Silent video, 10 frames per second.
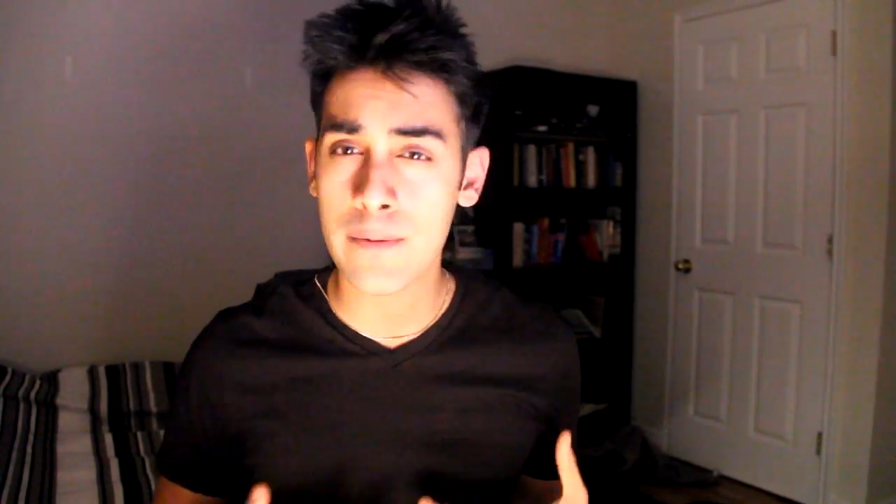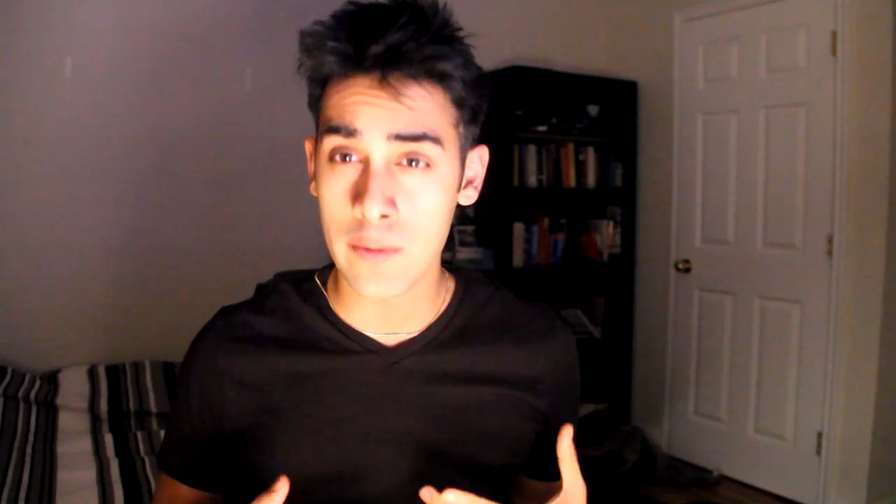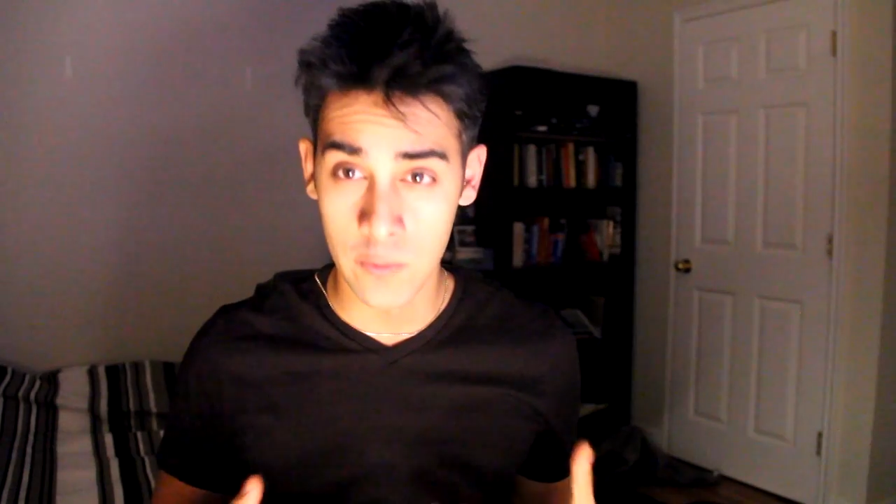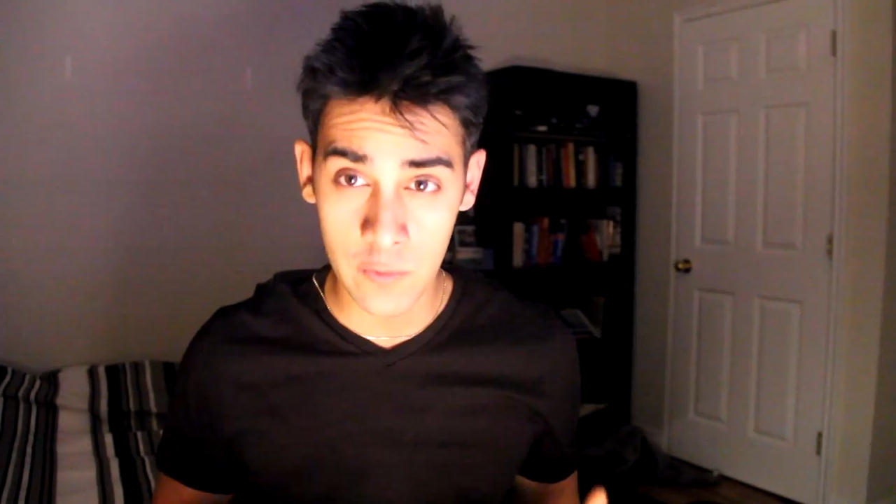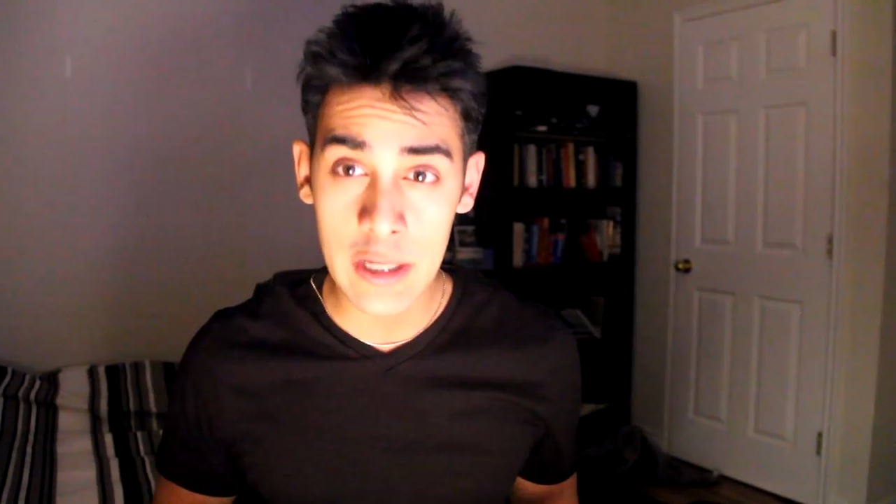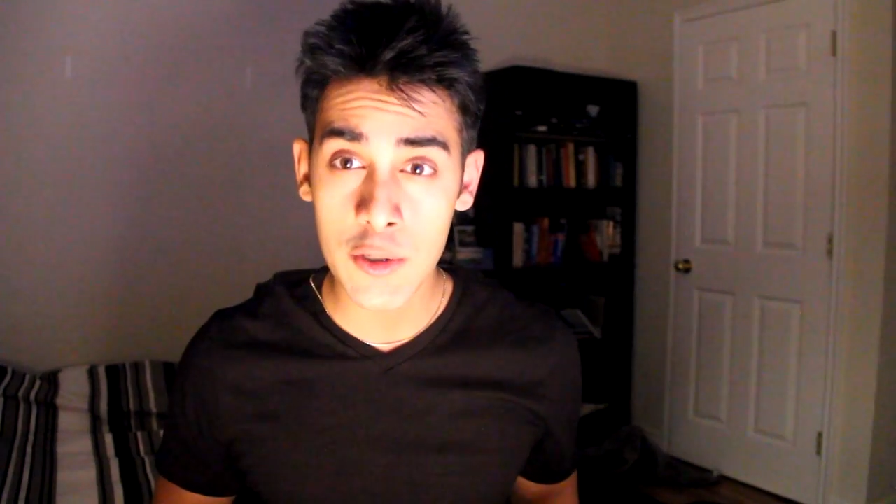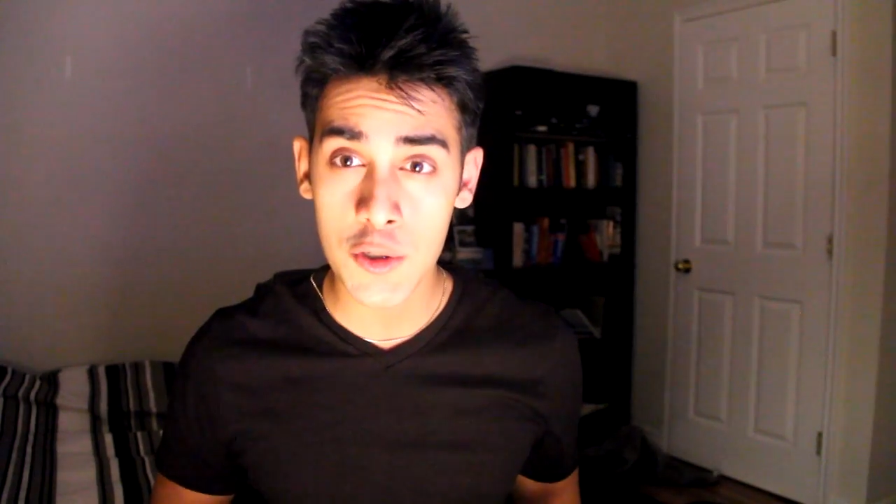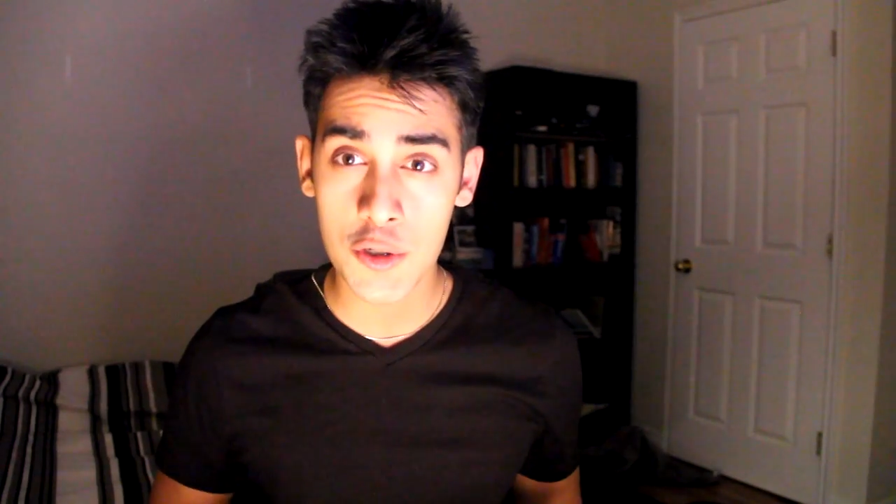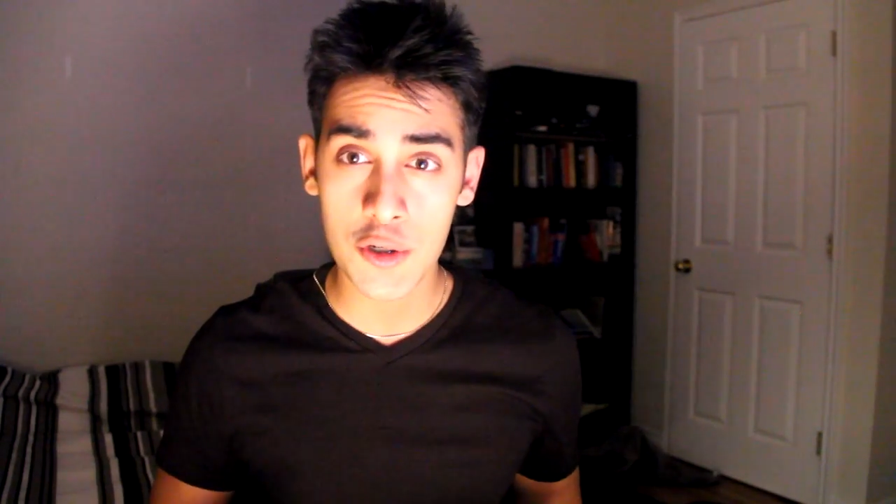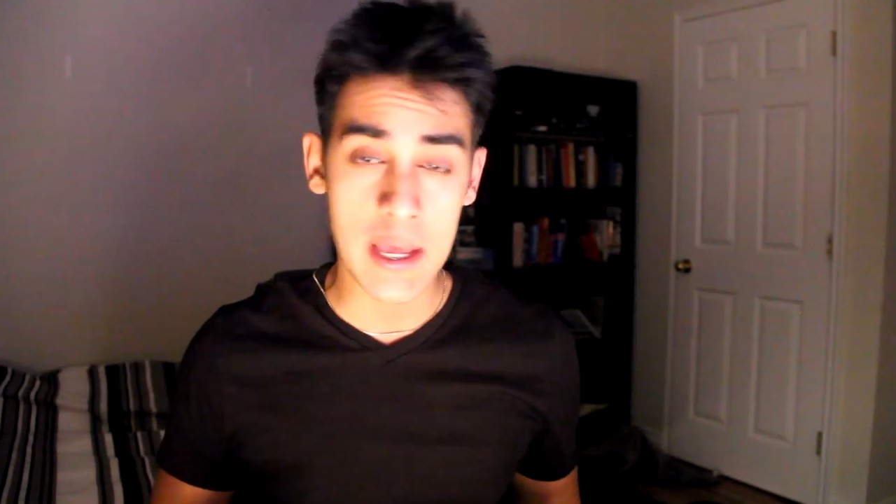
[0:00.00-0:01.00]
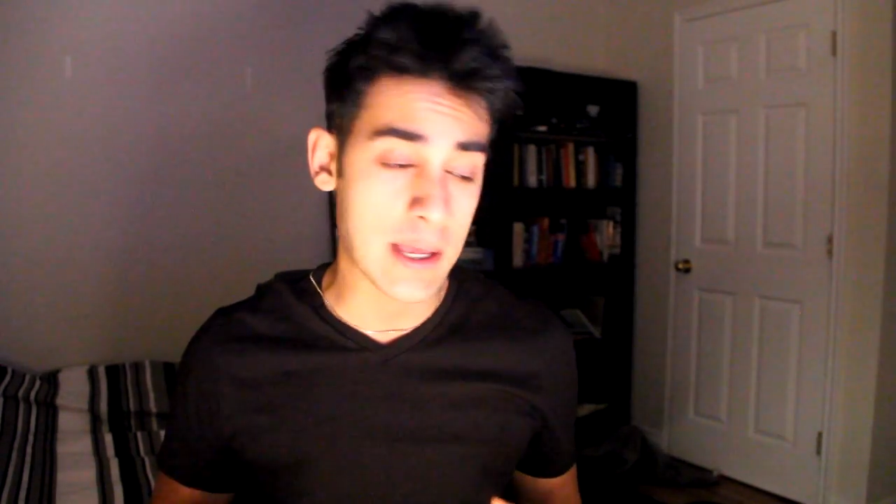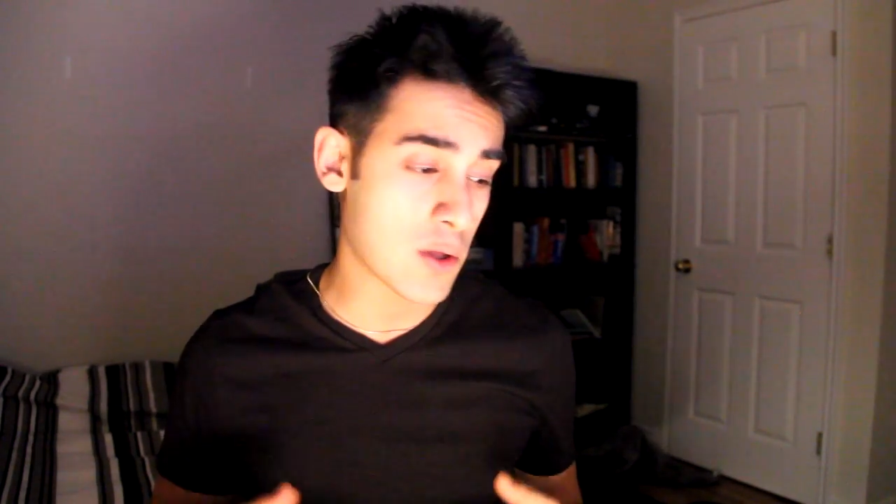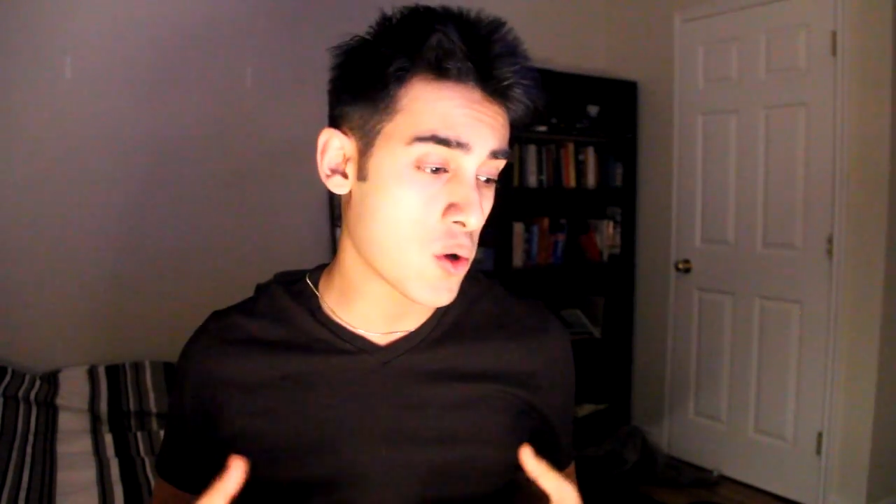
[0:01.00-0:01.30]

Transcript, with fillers: and rich and